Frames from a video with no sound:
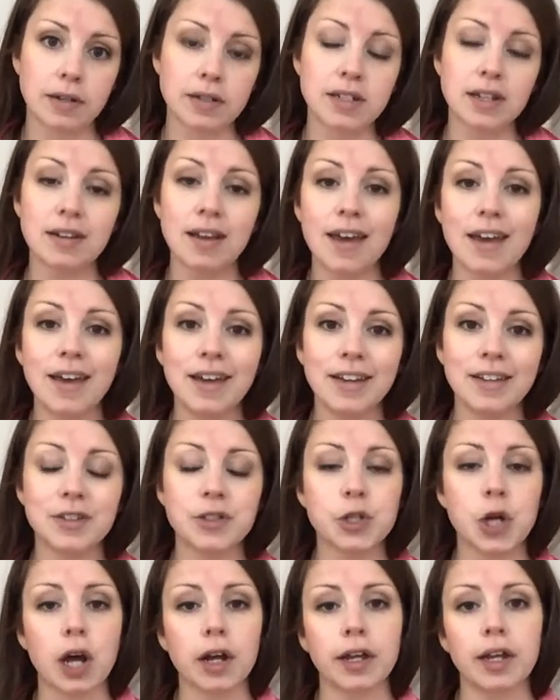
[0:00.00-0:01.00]
today is
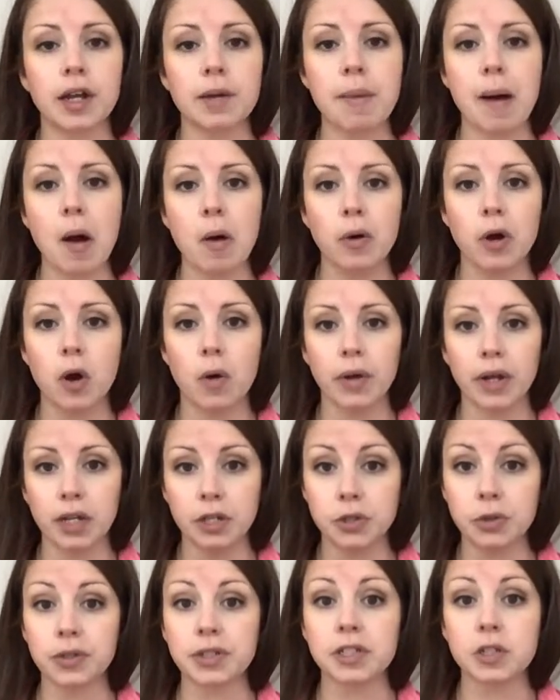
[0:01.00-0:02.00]
talking about going
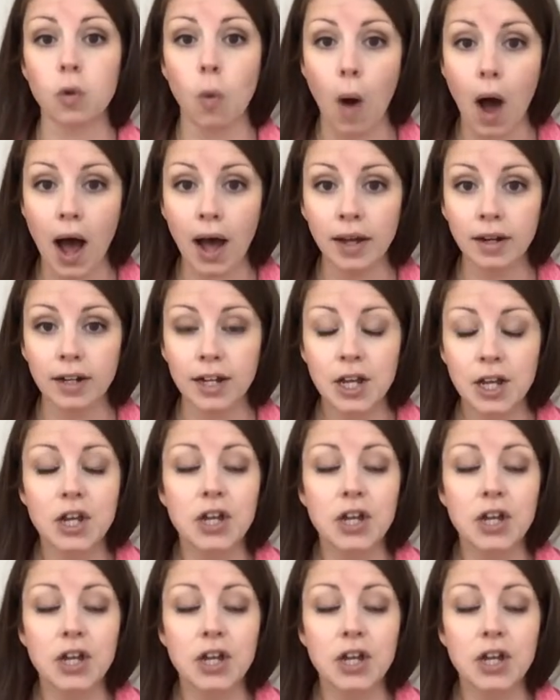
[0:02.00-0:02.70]
into a squat.